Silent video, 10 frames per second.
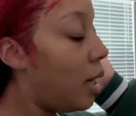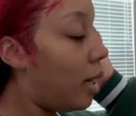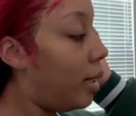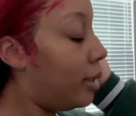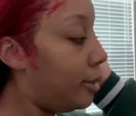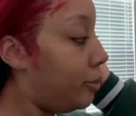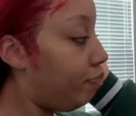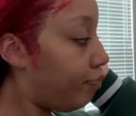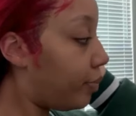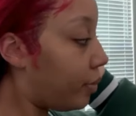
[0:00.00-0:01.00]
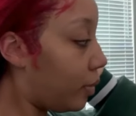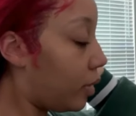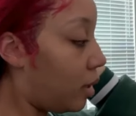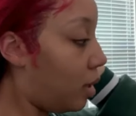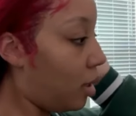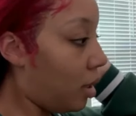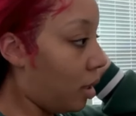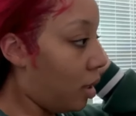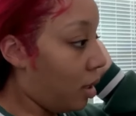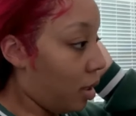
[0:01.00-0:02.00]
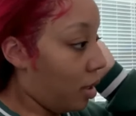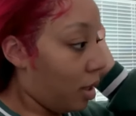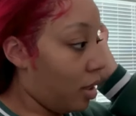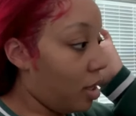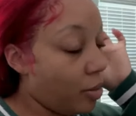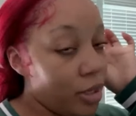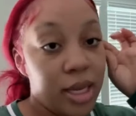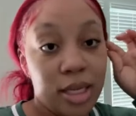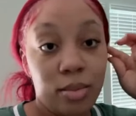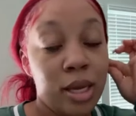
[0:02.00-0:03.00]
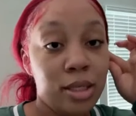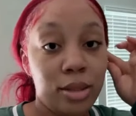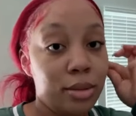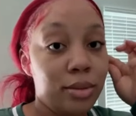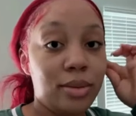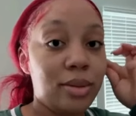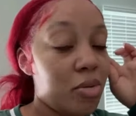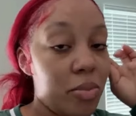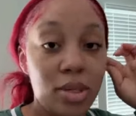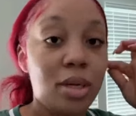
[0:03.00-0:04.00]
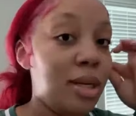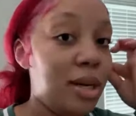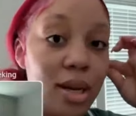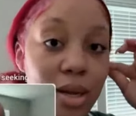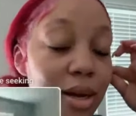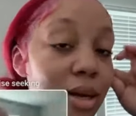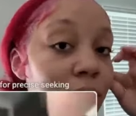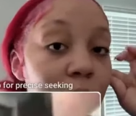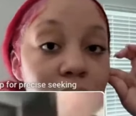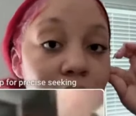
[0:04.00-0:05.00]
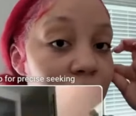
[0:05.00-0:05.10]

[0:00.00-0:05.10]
Um and then we just got some things to do. I'm a busy girly today. Um, a busy girl today.